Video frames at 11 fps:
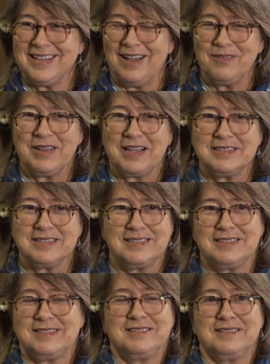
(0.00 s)
I mean,
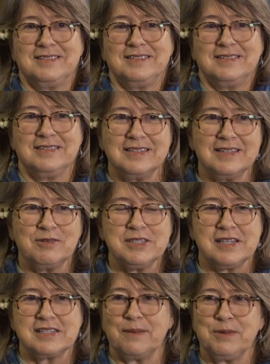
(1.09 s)
because it was
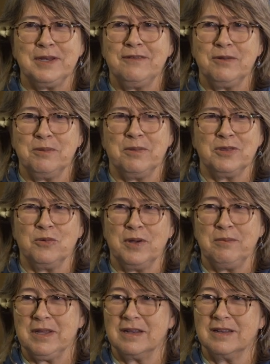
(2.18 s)
accepted even among the
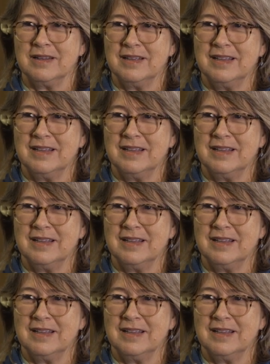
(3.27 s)
women.